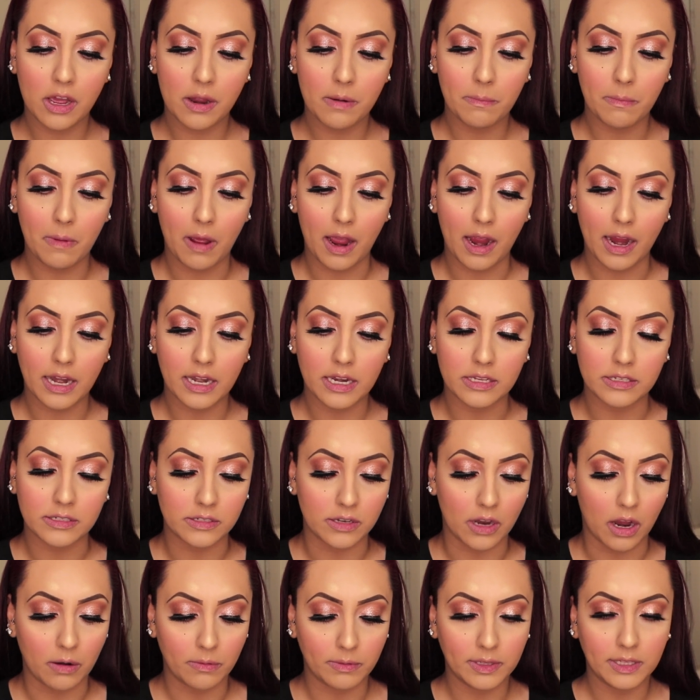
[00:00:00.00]
on mine is
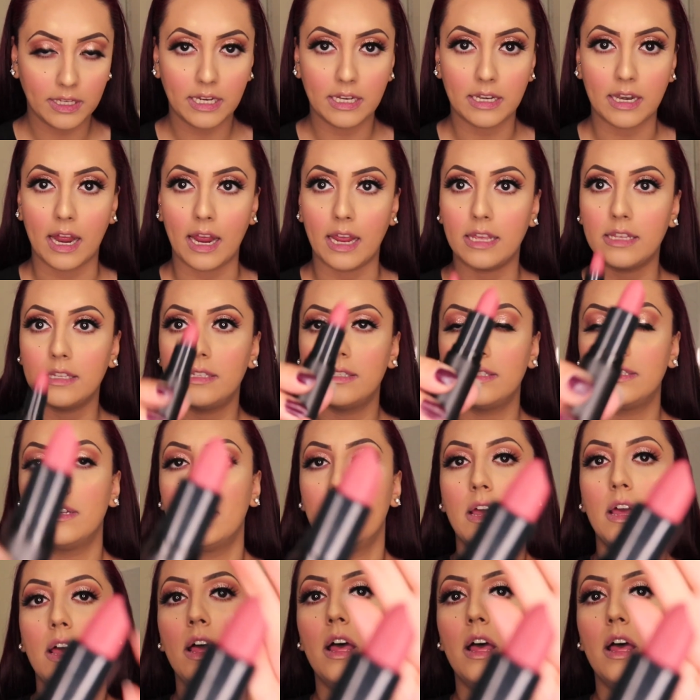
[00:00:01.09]
not really nice.